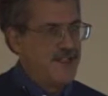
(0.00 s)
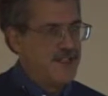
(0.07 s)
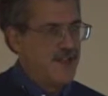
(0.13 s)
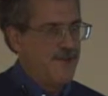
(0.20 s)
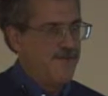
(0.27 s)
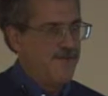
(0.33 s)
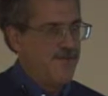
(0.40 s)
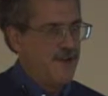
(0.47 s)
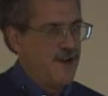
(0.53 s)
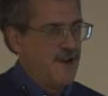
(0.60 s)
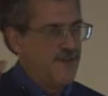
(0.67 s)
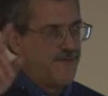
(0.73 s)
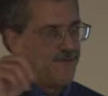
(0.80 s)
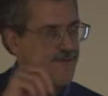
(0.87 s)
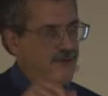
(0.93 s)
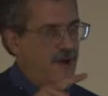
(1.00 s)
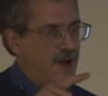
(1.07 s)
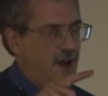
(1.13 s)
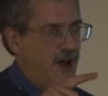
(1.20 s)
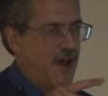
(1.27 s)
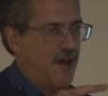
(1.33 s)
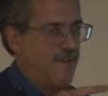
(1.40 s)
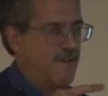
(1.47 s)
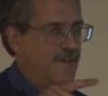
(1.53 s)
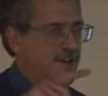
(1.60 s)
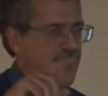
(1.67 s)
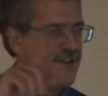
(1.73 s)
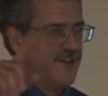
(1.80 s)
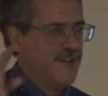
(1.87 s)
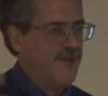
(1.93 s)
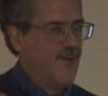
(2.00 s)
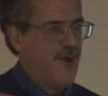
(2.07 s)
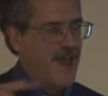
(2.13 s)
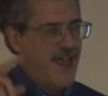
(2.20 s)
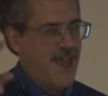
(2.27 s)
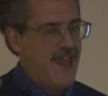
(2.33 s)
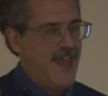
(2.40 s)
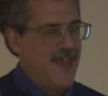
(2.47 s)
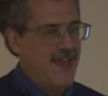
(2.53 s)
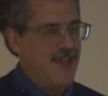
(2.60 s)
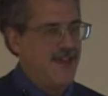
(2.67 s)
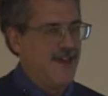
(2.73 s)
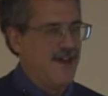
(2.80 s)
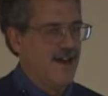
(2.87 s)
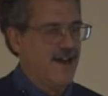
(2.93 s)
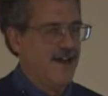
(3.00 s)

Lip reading: different from the way